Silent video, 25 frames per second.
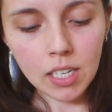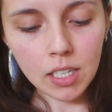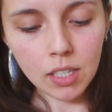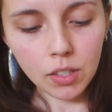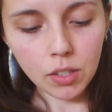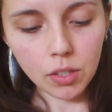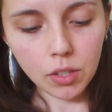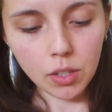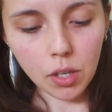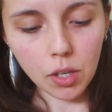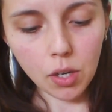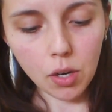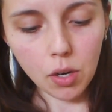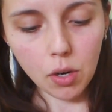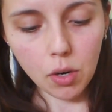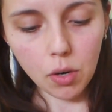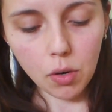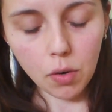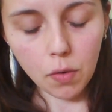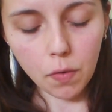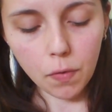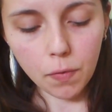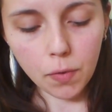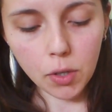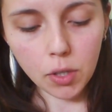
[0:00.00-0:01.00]

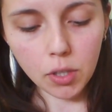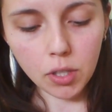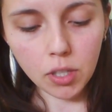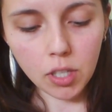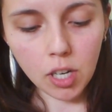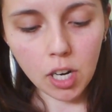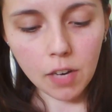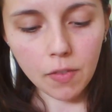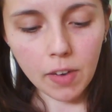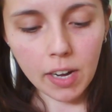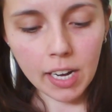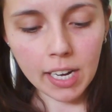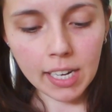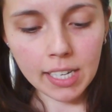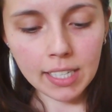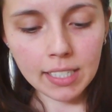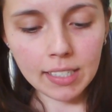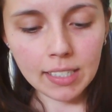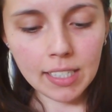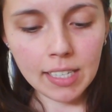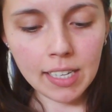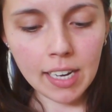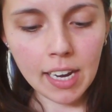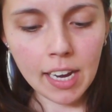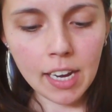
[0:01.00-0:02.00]
So, first off, I
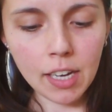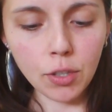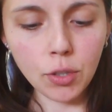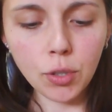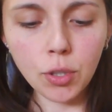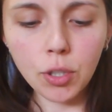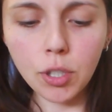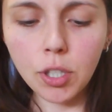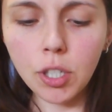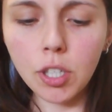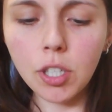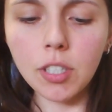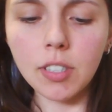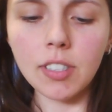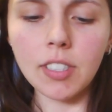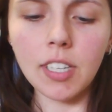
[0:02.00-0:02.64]
see a sugar